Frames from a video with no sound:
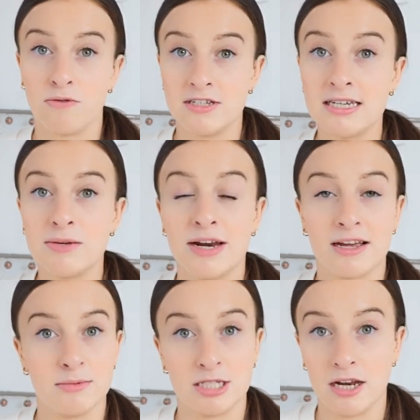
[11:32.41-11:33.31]
obviously when
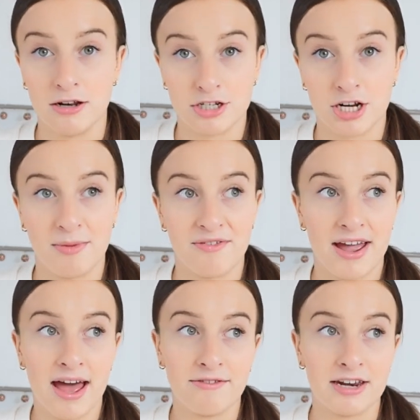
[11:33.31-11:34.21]
it comes to lunchtime if
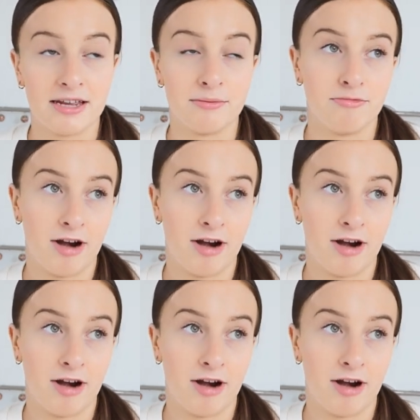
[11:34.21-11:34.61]
I haven't eaten